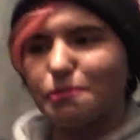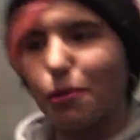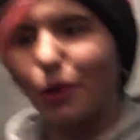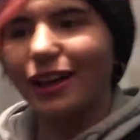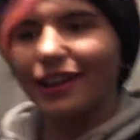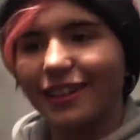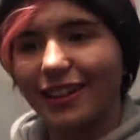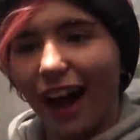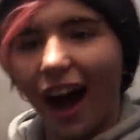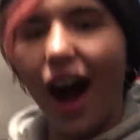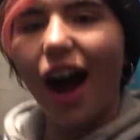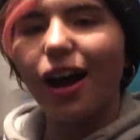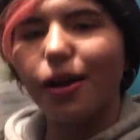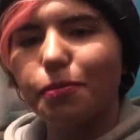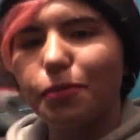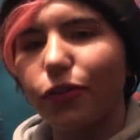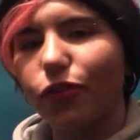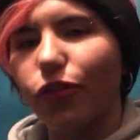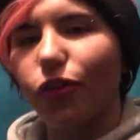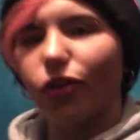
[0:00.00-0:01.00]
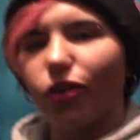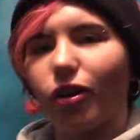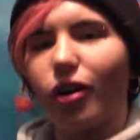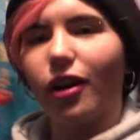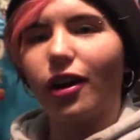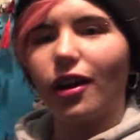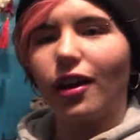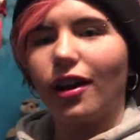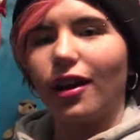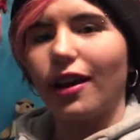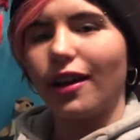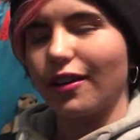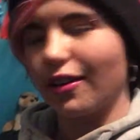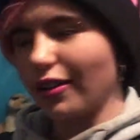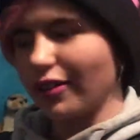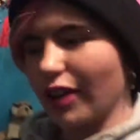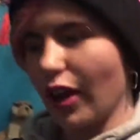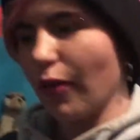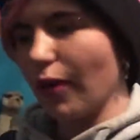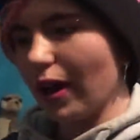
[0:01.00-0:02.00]
But he died before he
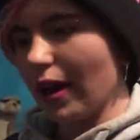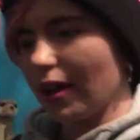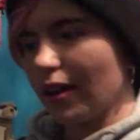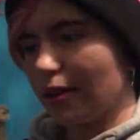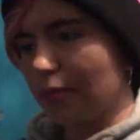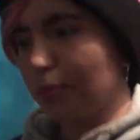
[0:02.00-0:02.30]
could do it.